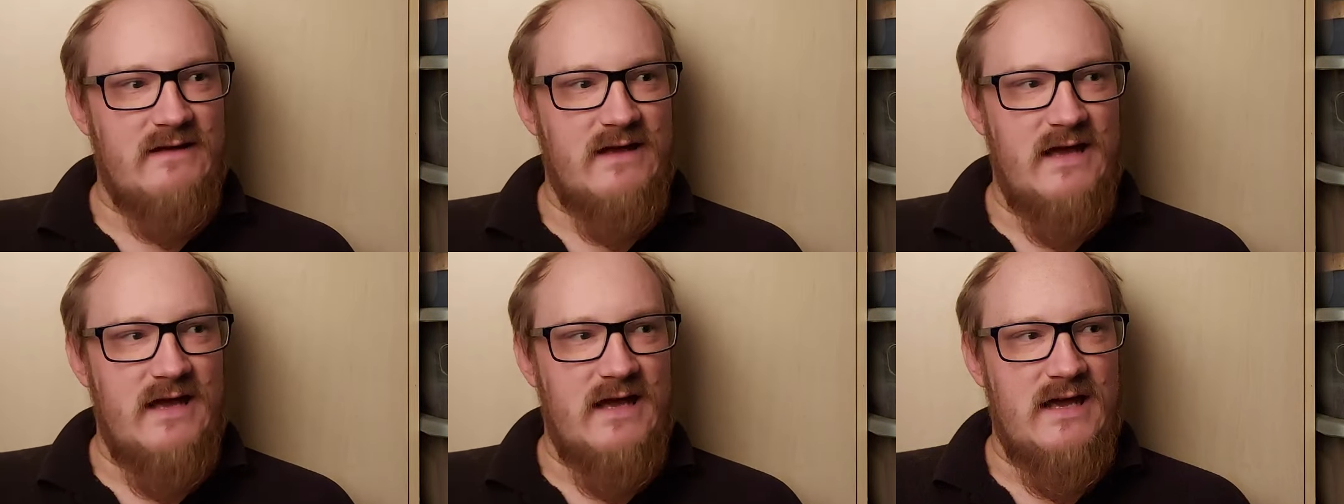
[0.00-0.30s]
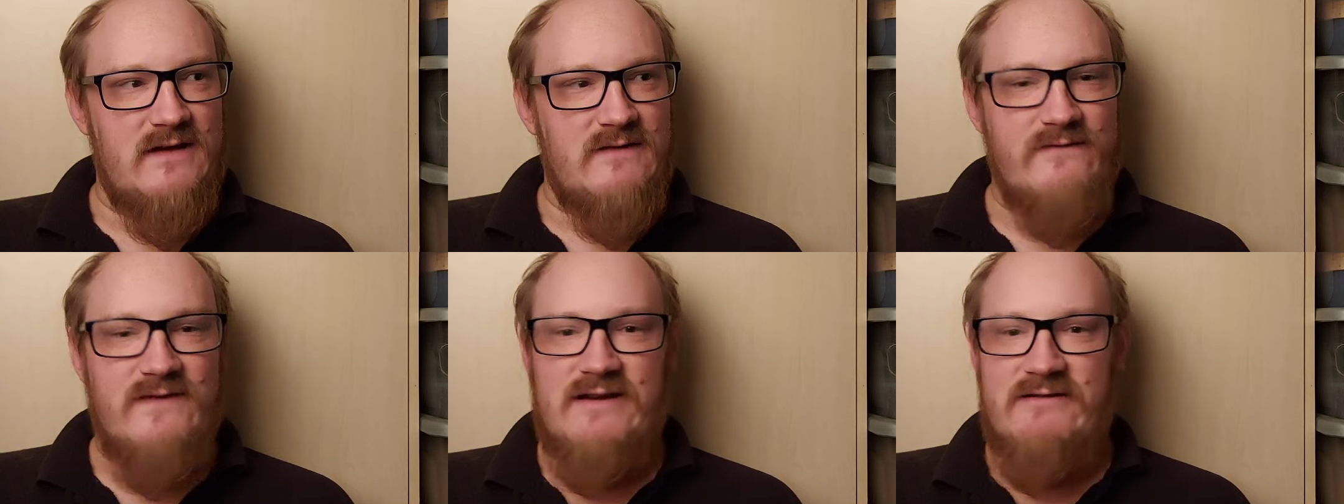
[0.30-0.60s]

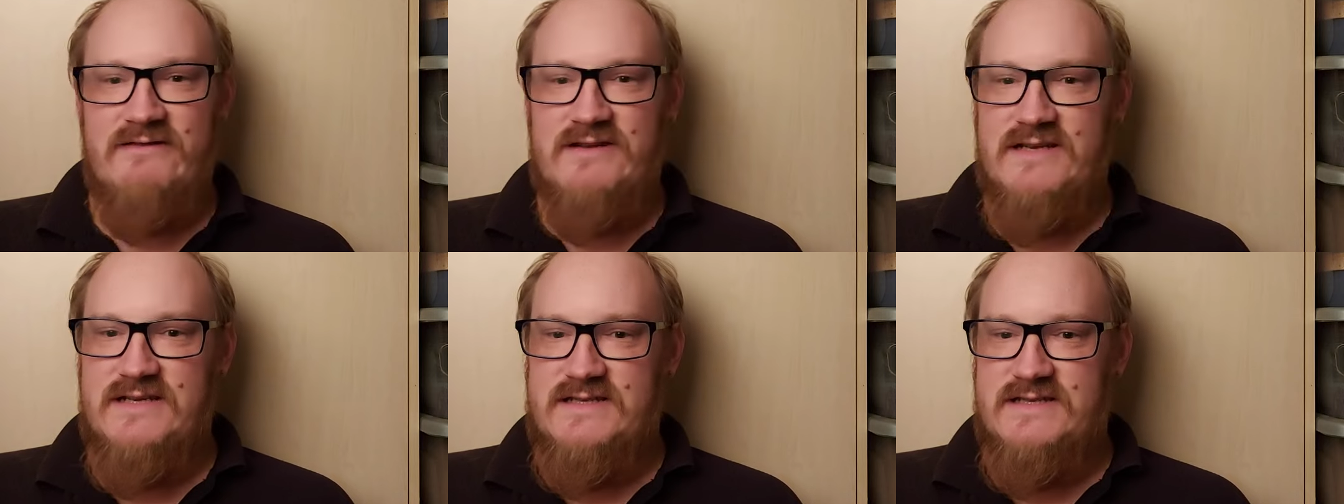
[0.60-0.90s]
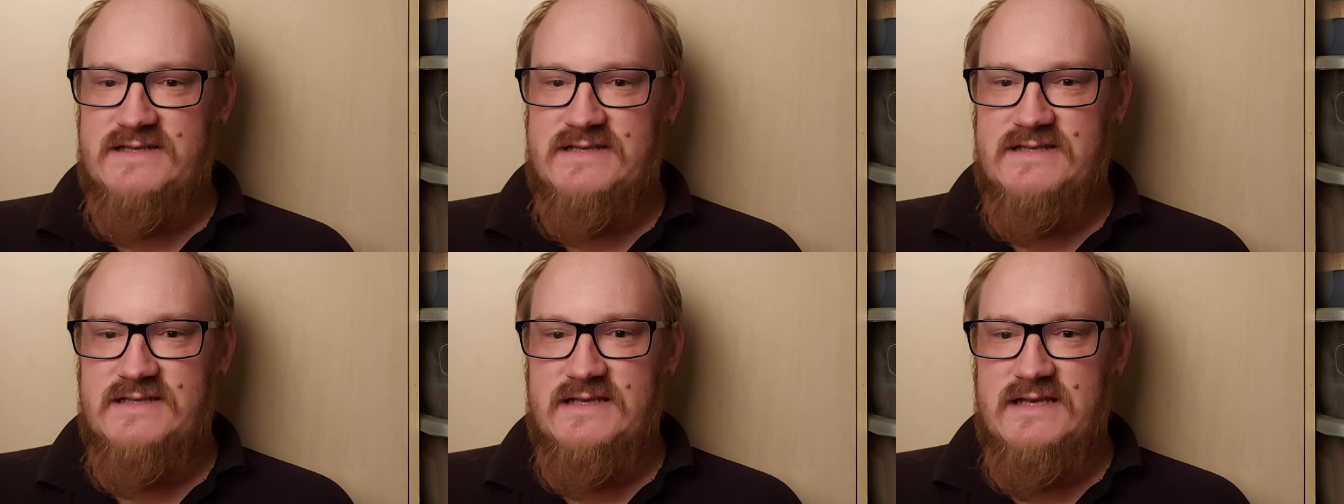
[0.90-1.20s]

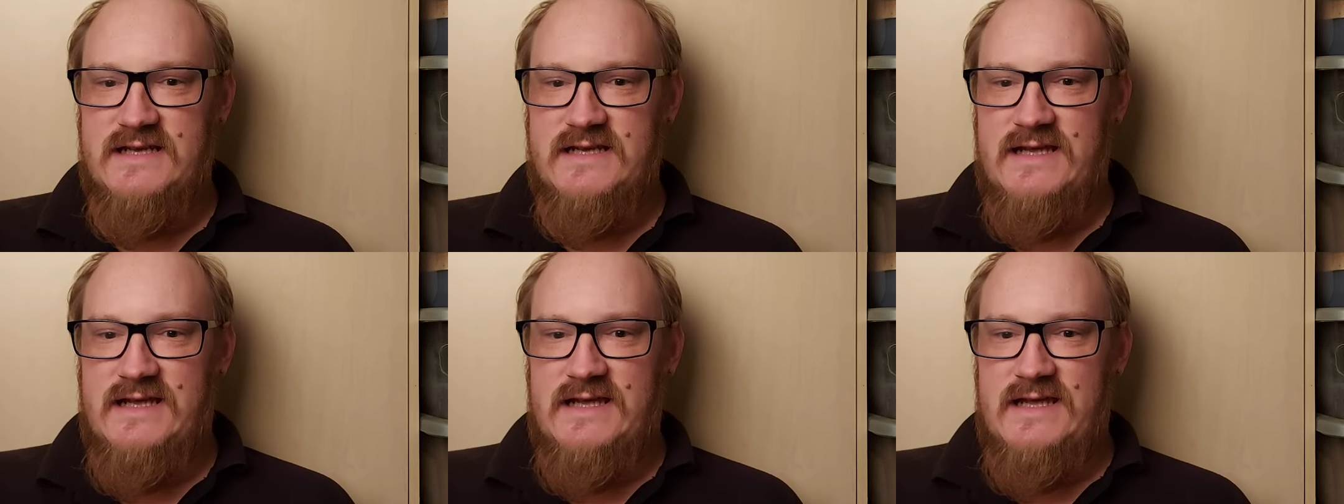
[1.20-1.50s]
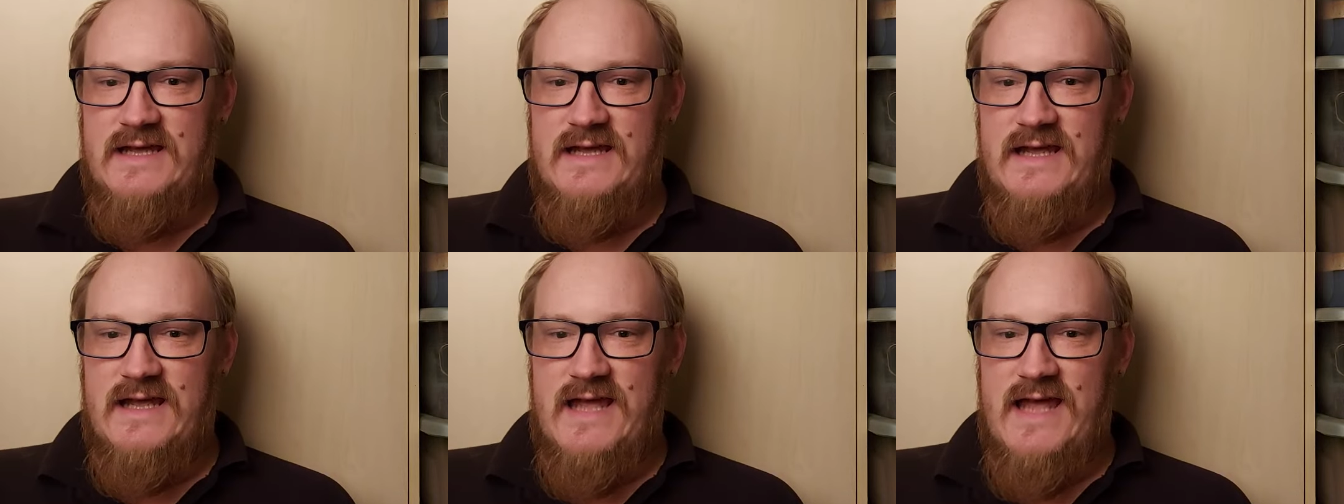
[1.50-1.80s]
various
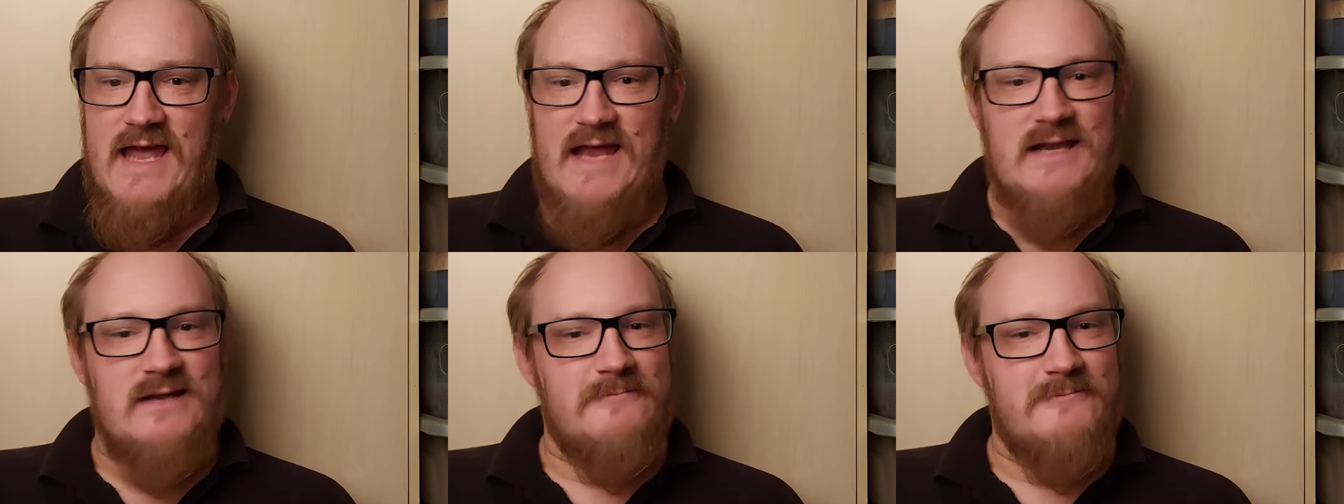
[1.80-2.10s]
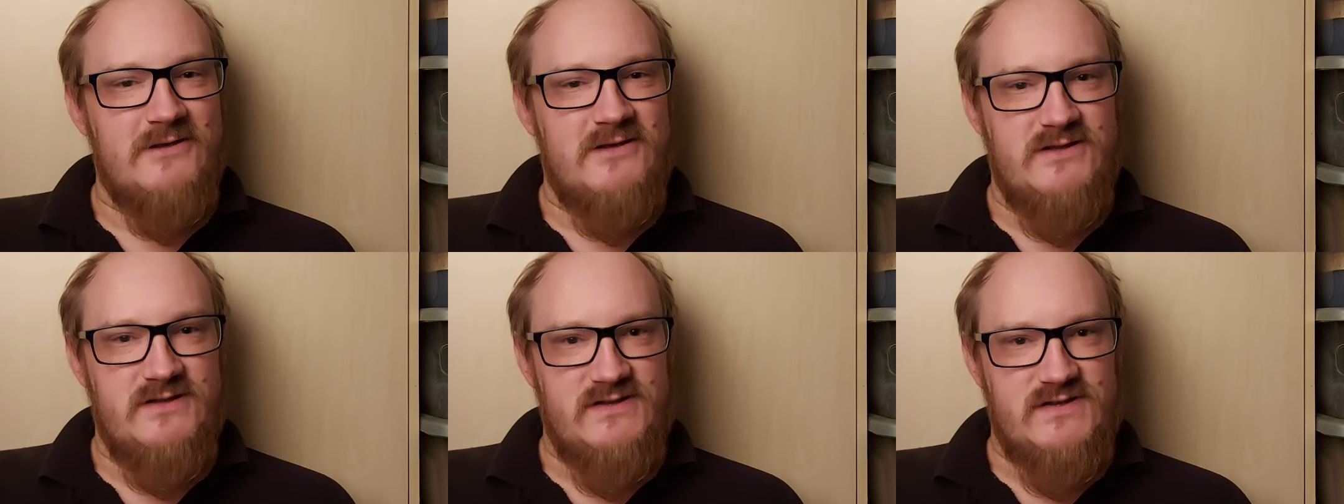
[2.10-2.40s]

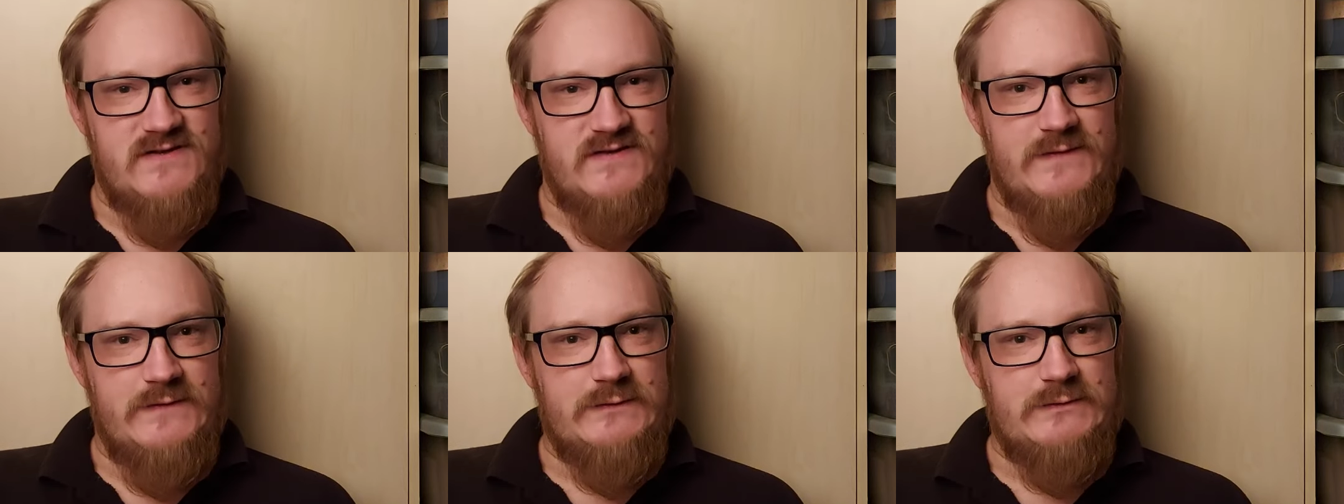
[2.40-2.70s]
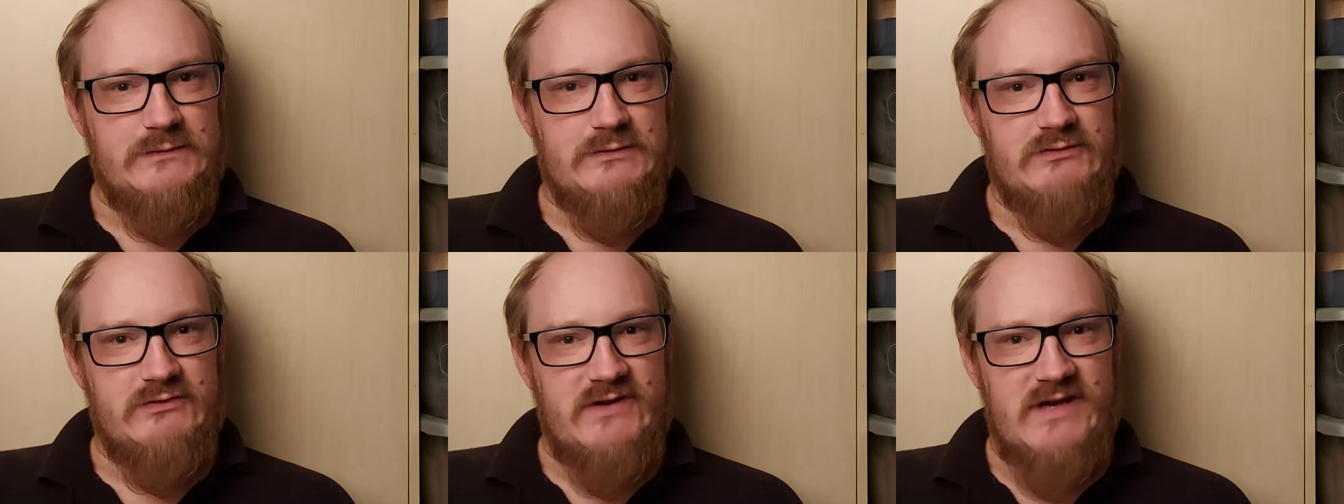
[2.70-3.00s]
elements
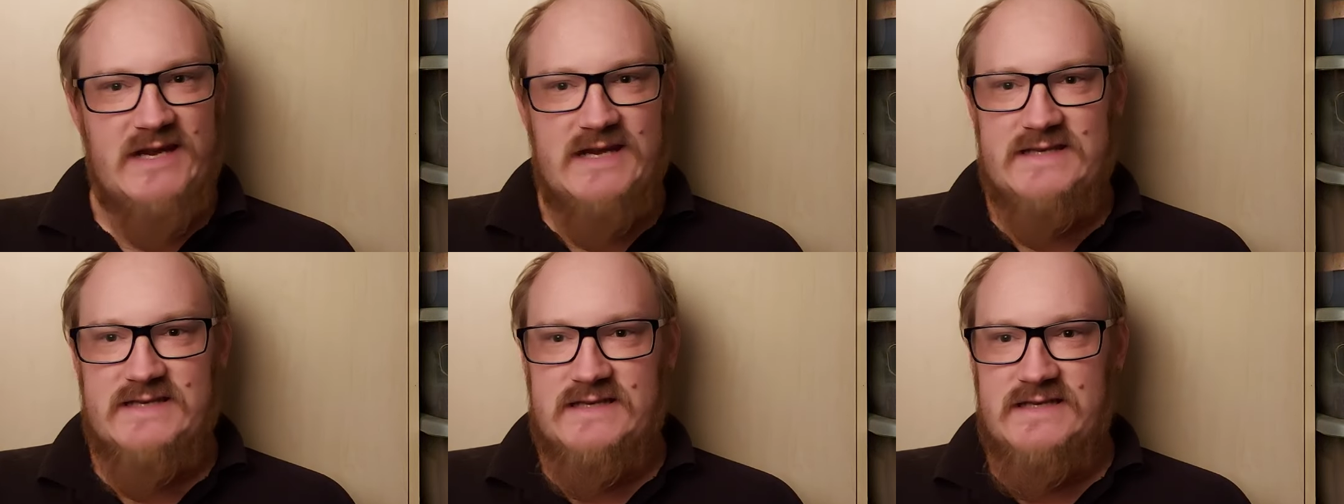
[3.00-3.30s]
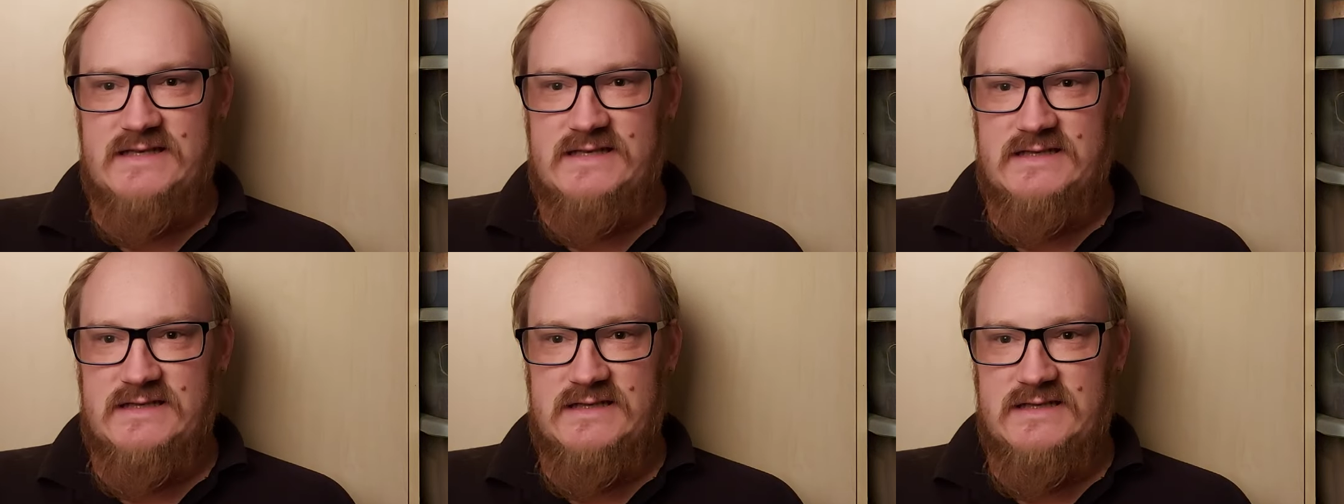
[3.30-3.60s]
for
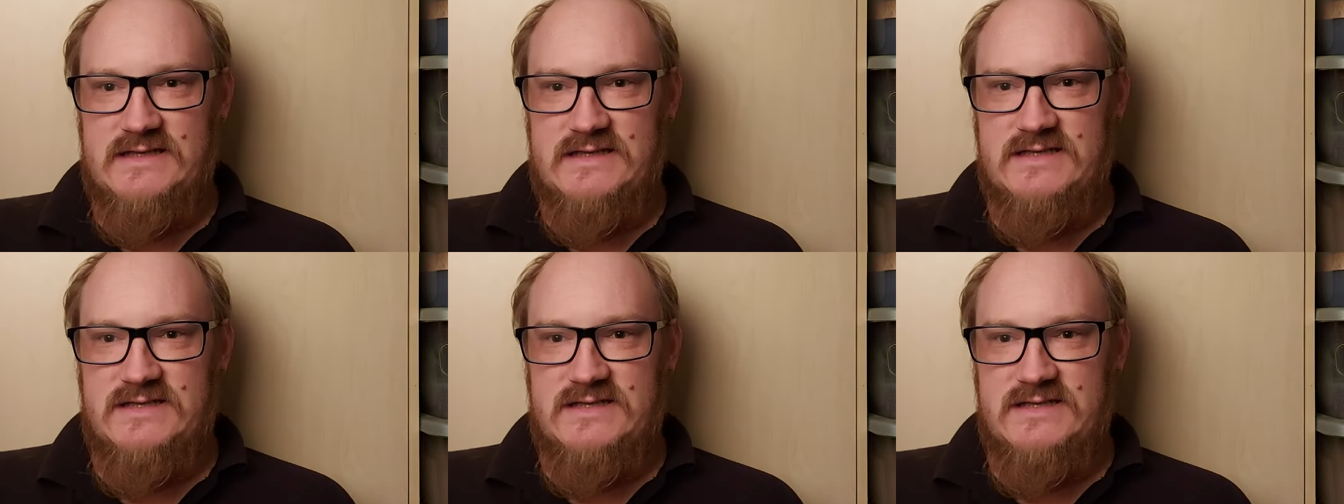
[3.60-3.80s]
creating